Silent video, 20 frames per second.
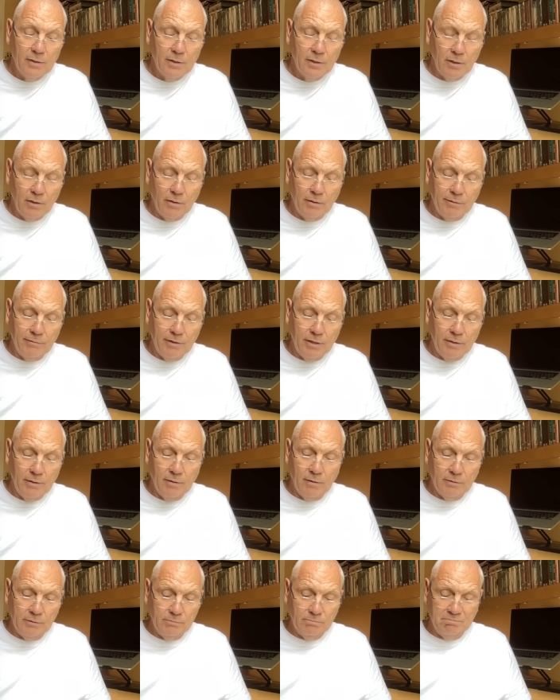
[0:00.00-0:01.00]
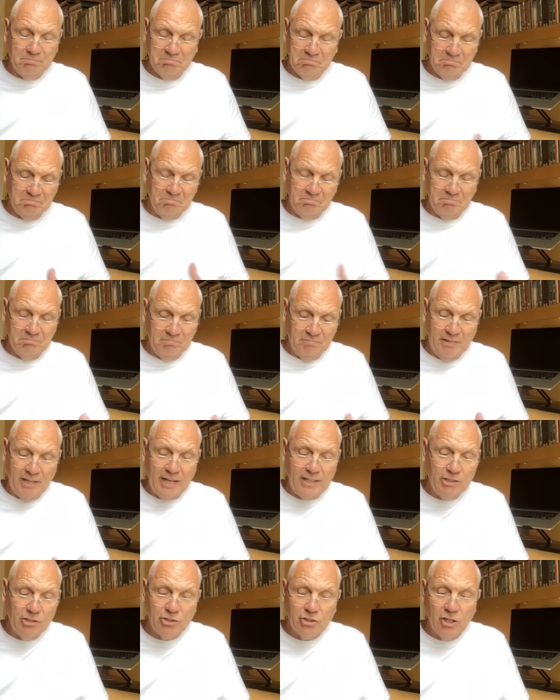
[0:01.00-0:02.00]
a lot of you.
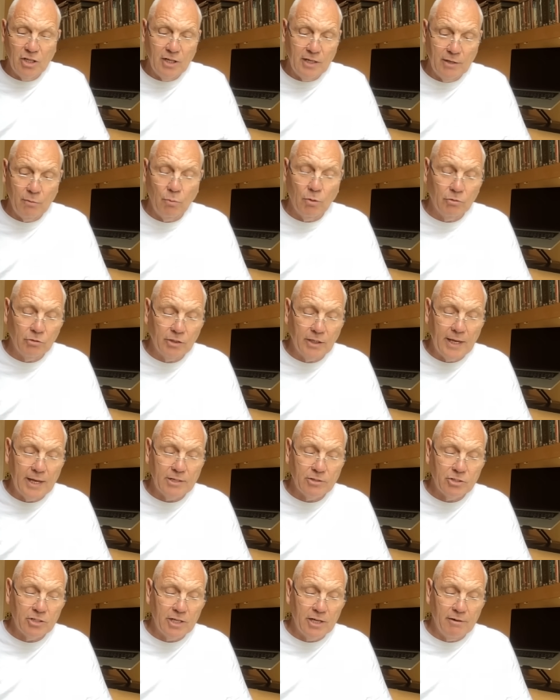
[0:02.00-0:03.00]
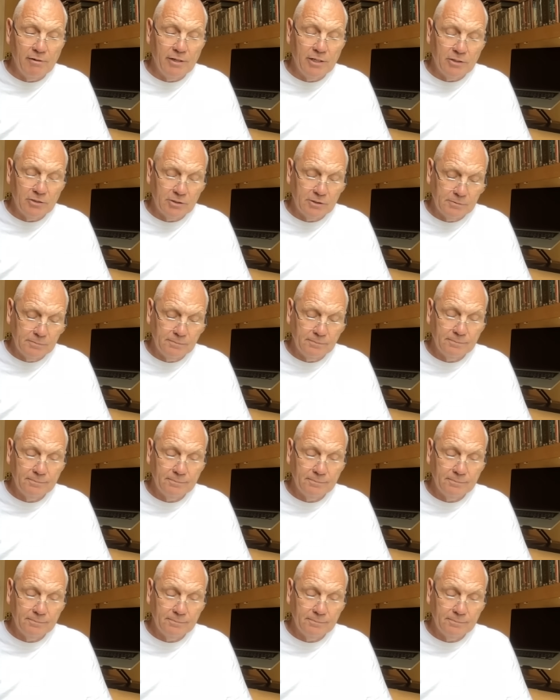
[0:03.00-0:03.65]
They certainly want to get serious.